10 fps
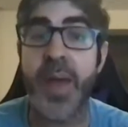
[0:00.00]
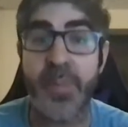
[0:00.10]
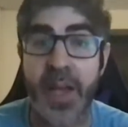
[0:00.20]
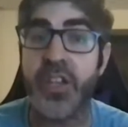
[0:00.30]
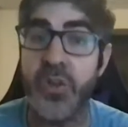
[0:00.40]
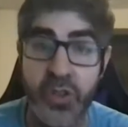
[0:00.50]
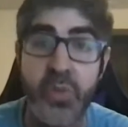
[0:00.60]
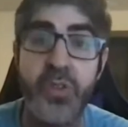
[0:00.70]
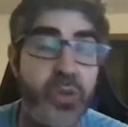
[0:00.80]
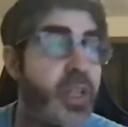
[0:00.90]
backpack,
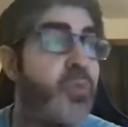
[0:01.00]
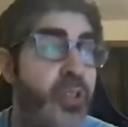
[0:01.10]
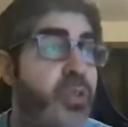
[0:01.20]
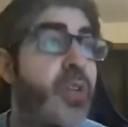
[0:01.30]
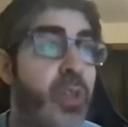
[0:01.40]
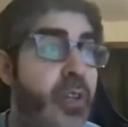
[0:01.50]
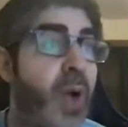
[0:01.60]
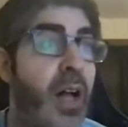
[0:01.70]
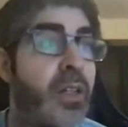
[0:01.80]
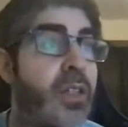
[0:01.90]
you did really
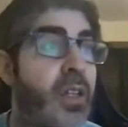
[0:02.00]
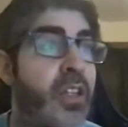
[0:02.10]
well.